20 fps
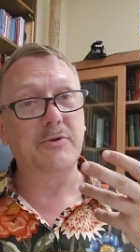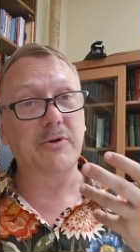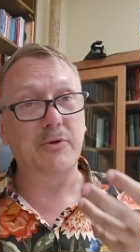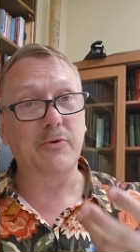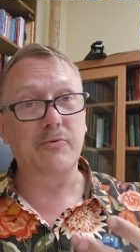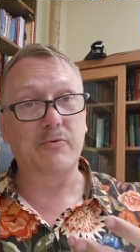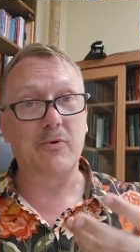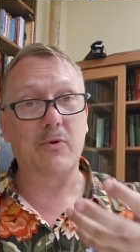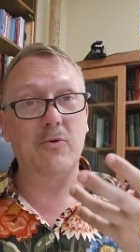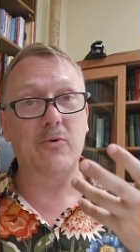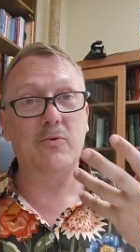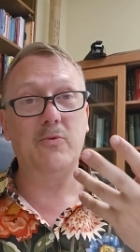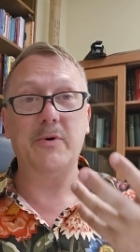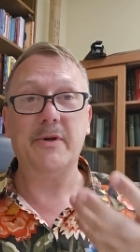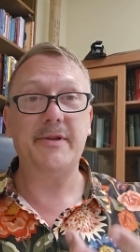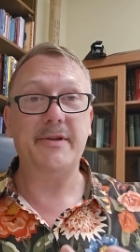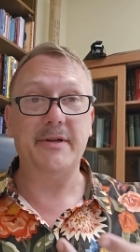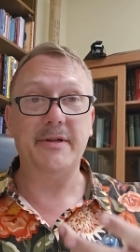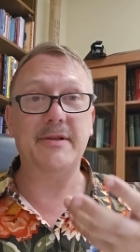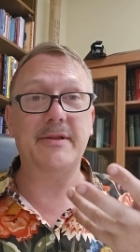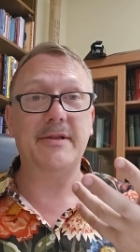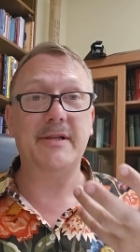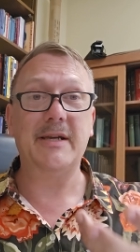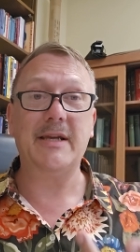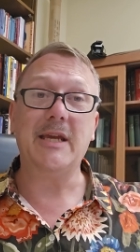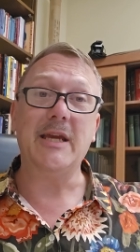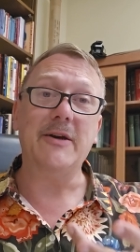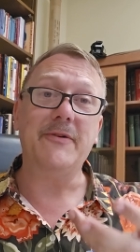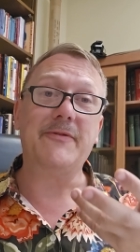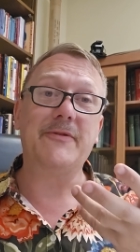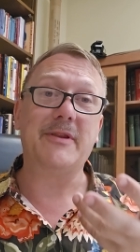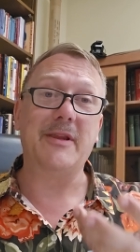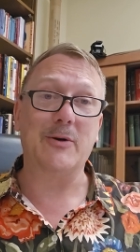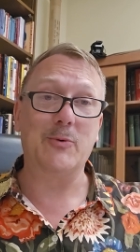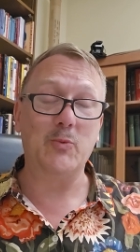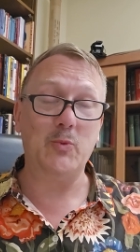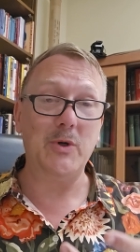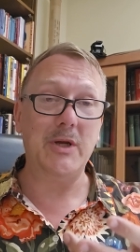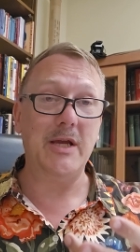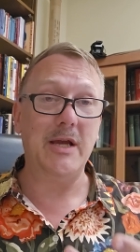to grow within the gift
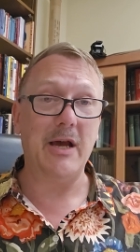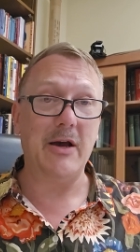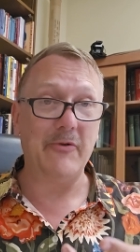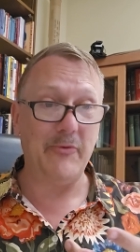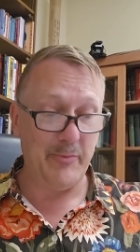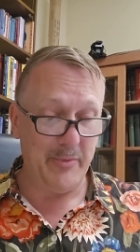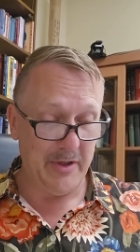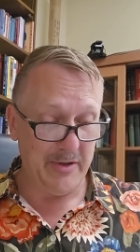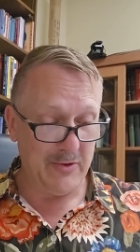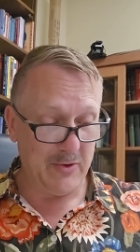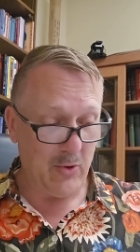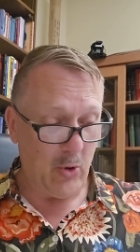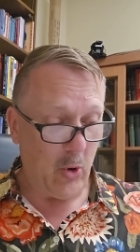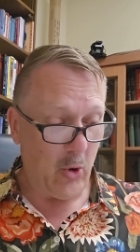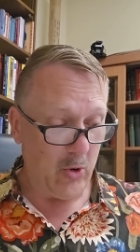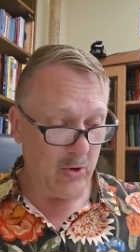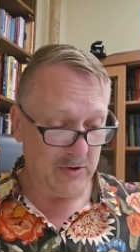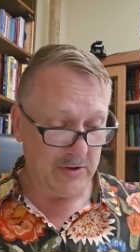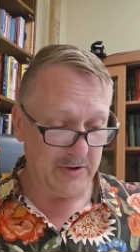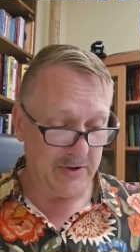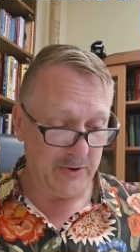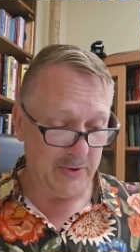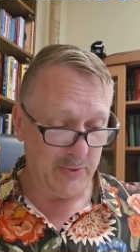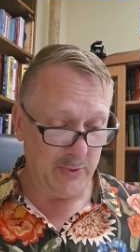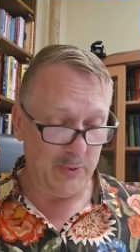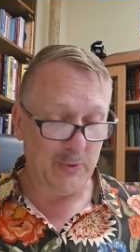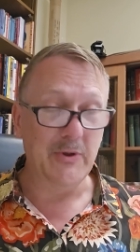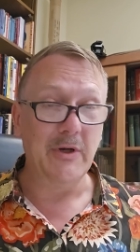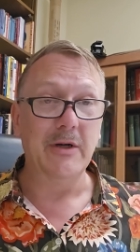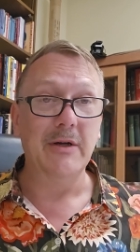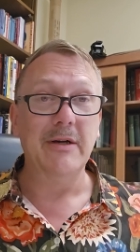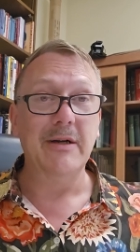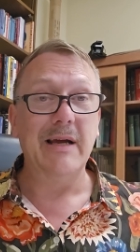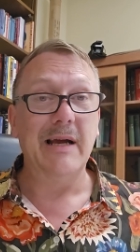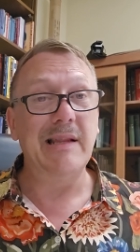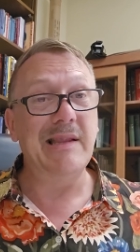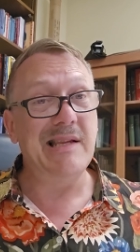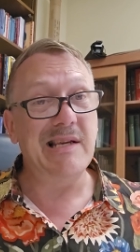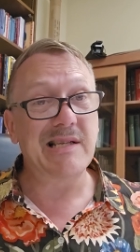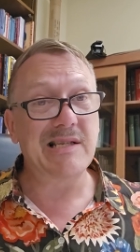that we have been called to.
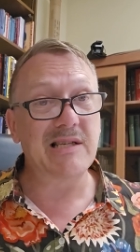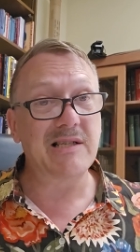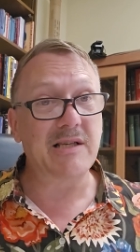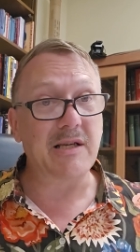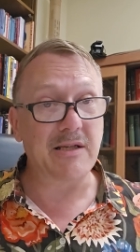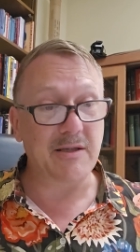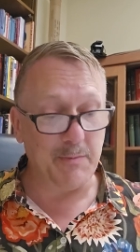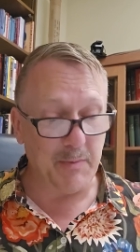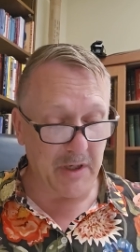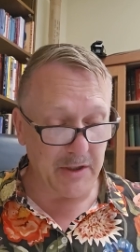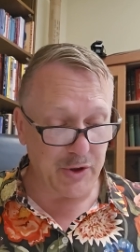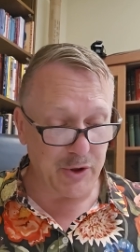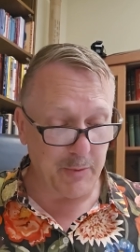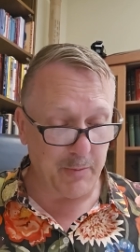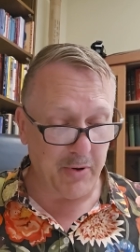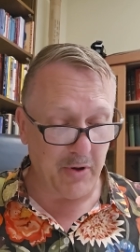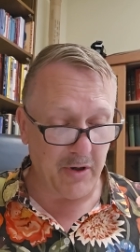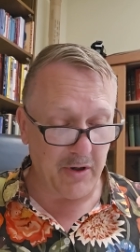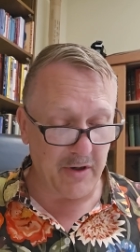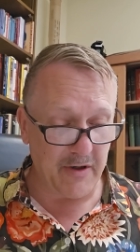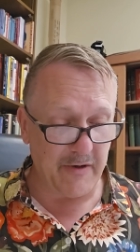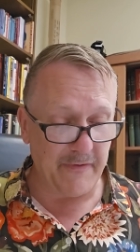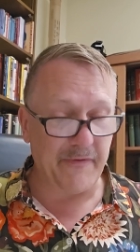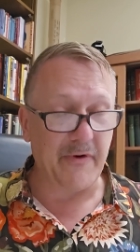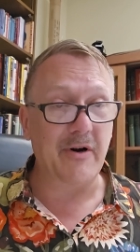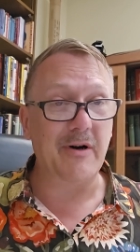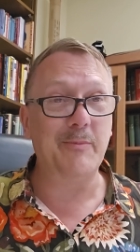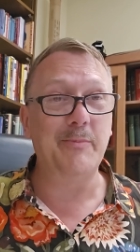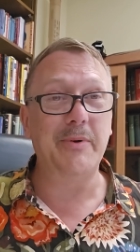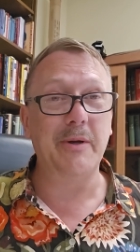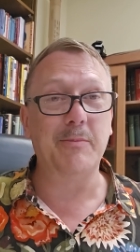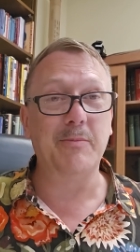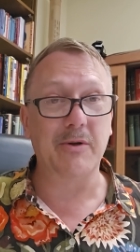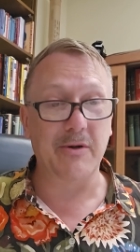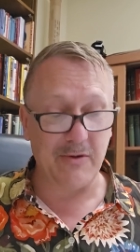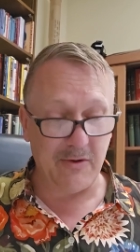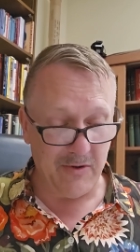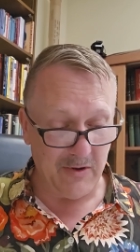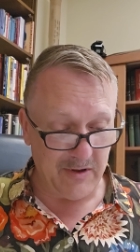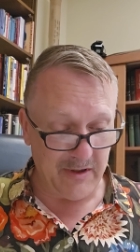And this is as much a part of our
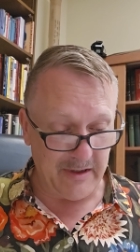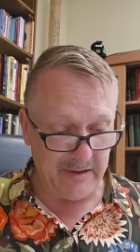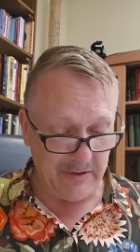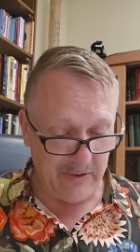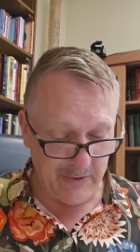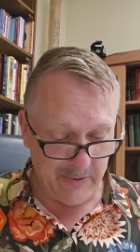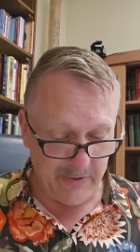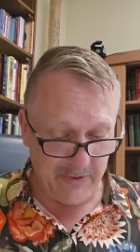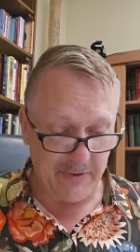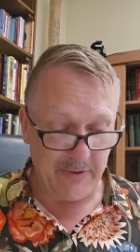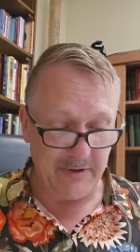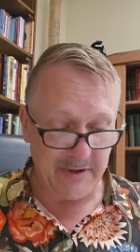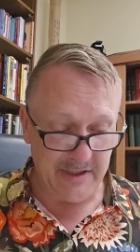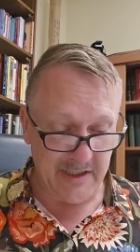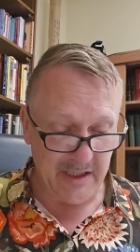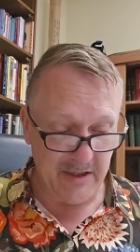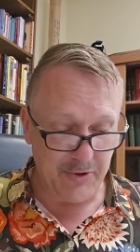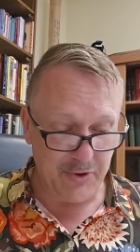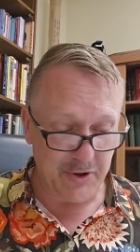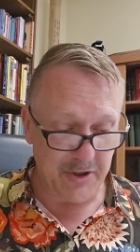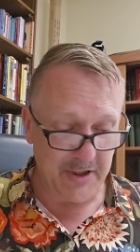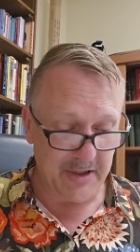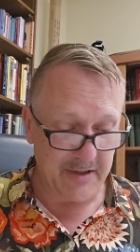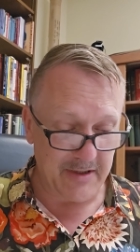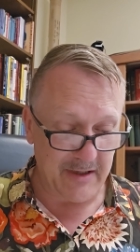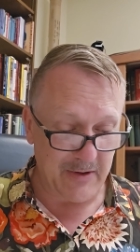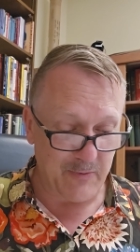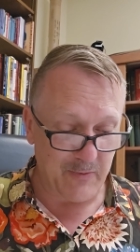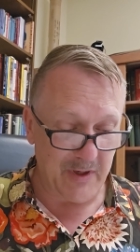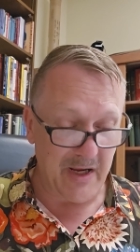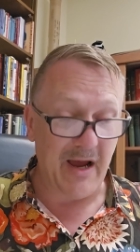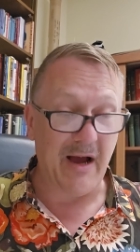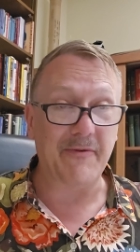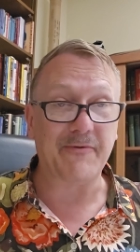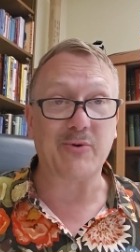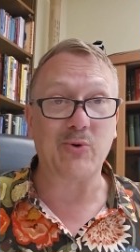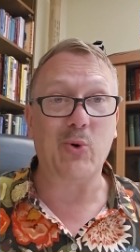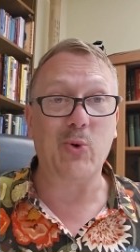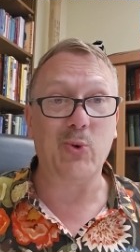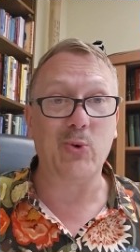biblical and Lutheran teaching that we have
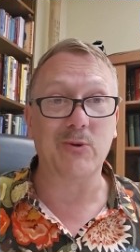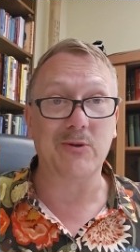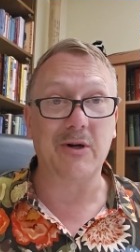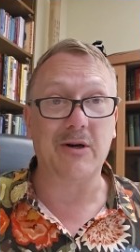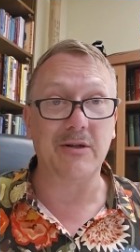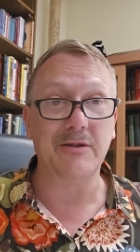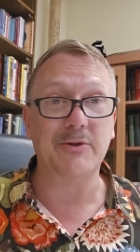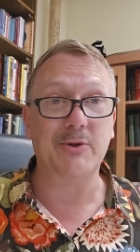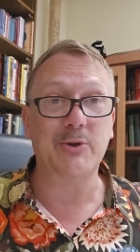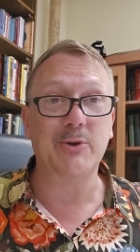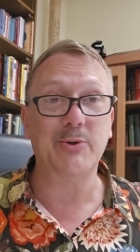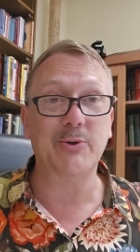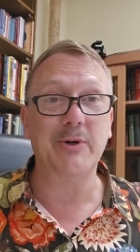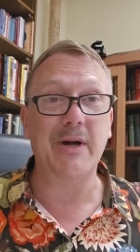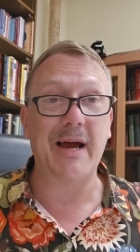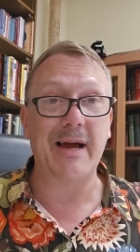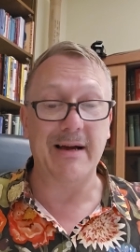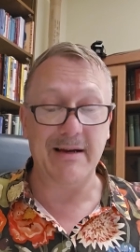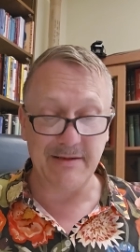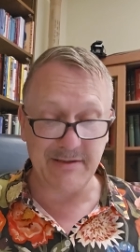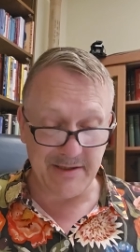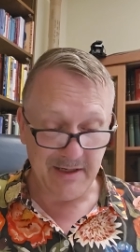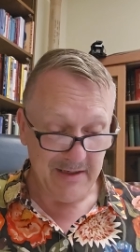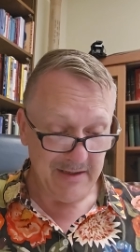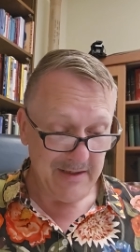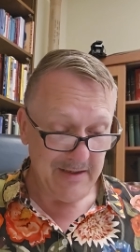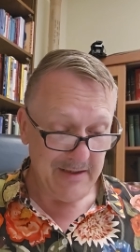to hold on to as